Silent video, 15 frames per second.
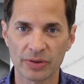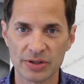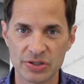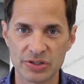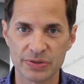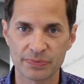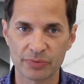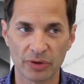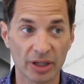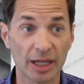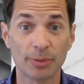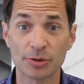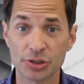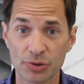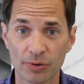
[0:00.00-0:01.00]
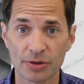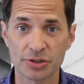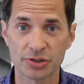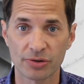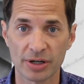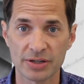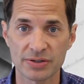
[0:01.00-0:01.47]
this labor shortage
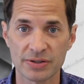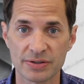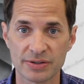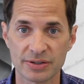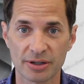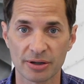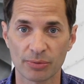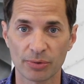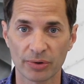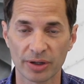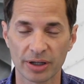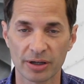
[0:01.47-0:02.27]
crisis really